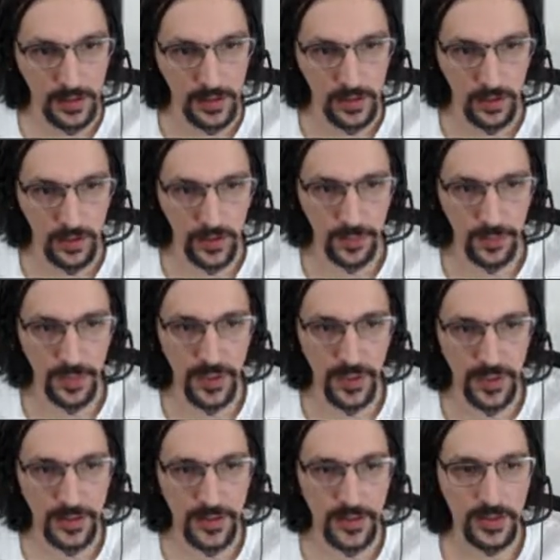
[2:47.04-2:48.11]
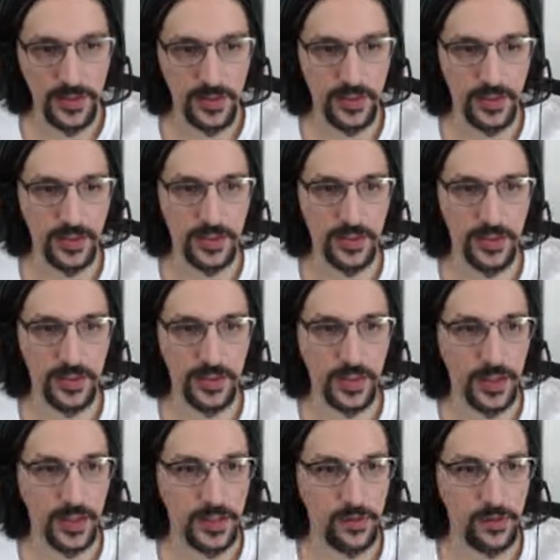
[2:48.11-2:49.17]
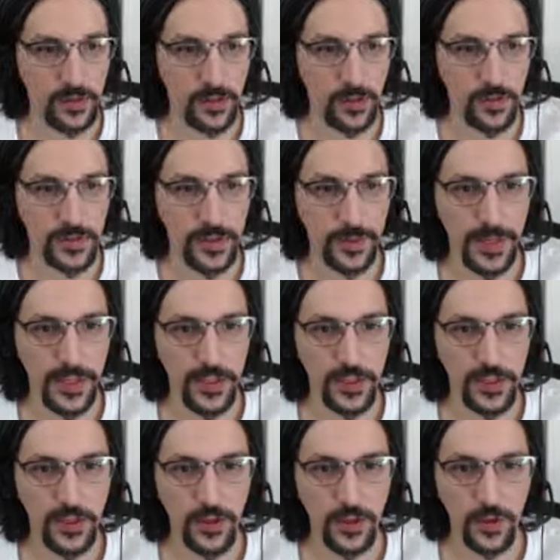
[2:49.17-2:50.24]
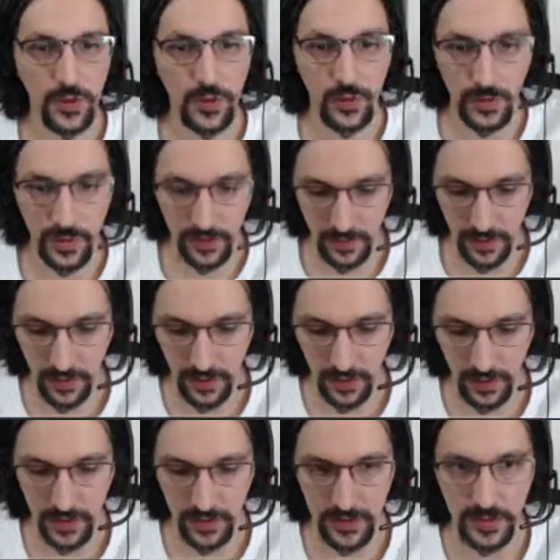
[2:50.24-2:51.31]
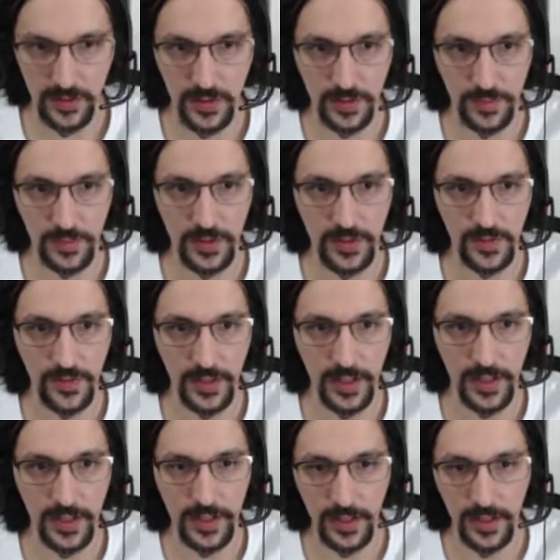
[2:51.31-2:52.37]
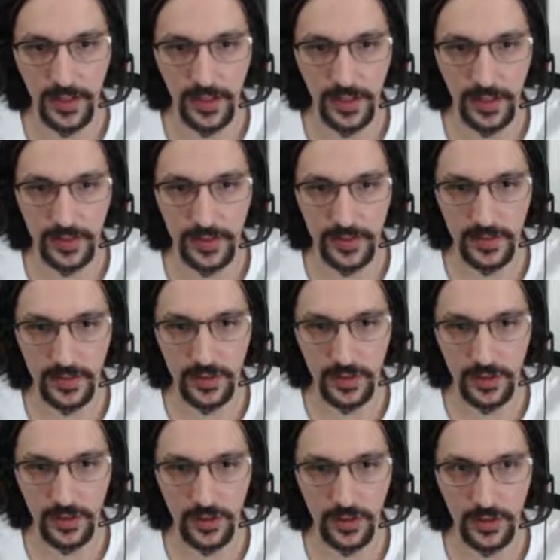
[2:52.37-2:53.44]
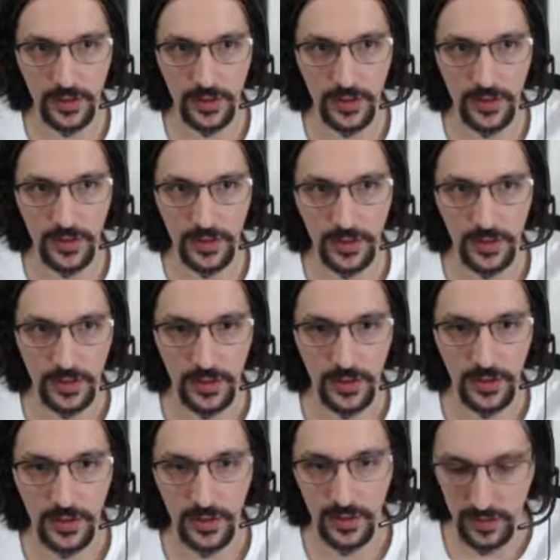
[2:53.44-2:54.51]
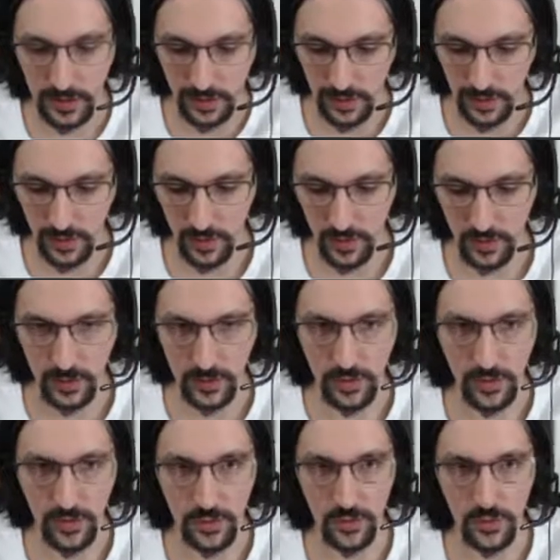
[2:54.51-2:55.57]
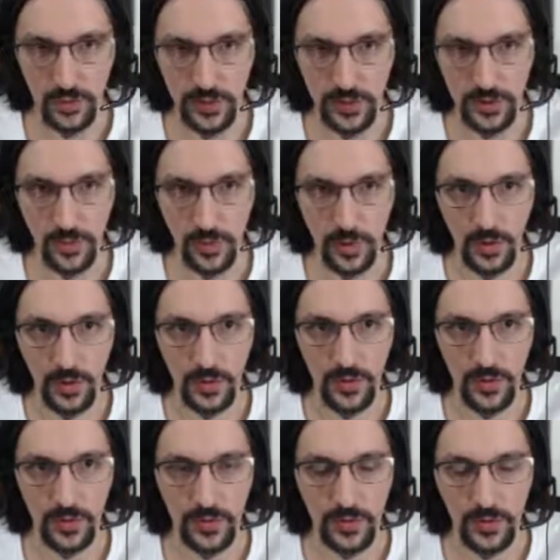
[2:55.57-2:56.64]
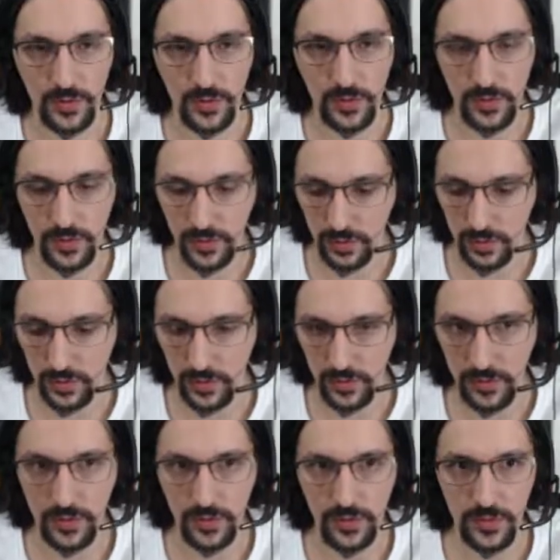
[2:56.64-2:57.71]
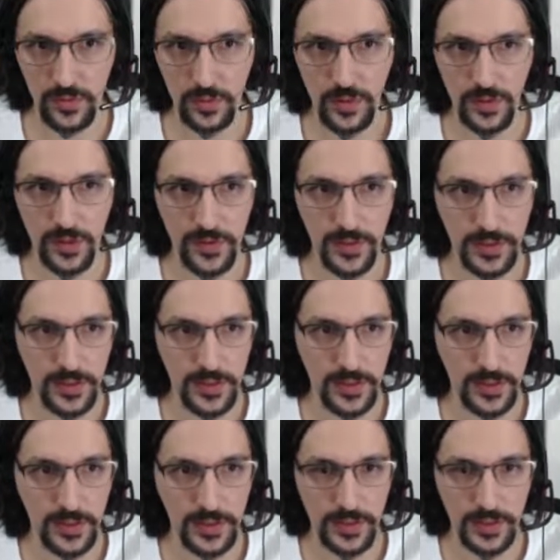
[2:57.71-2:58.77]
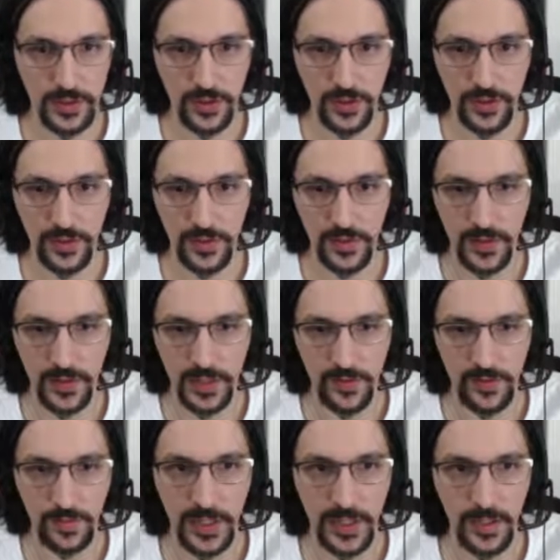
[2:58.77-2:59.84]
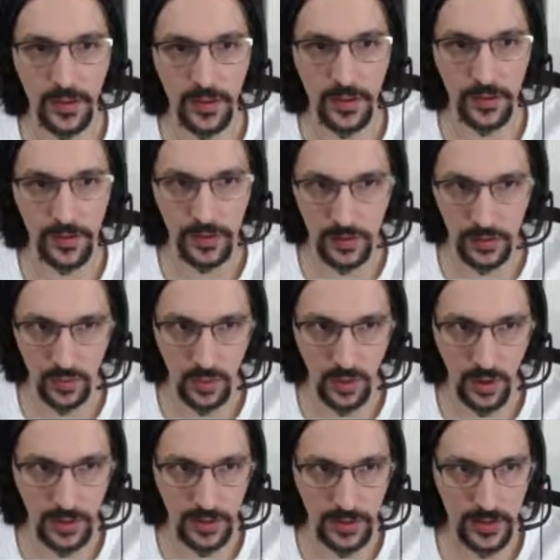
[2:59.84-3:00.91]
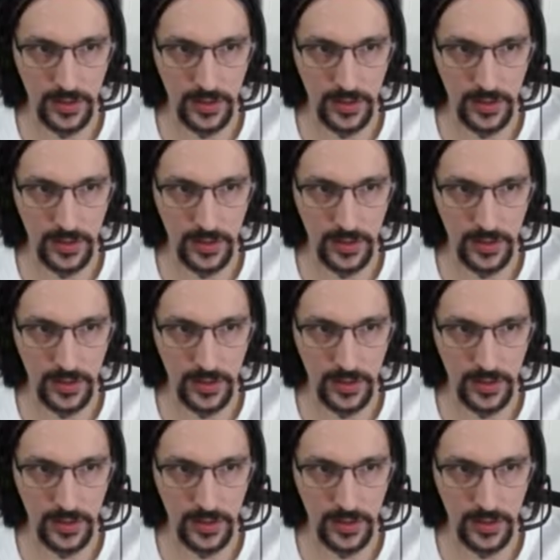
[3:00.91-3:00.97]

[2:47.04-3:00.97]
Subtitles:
Coinbase, it has 3 confirmations, so everything seems fine. And let's just also do a small transfer. This is a transfer I've made on the wallet.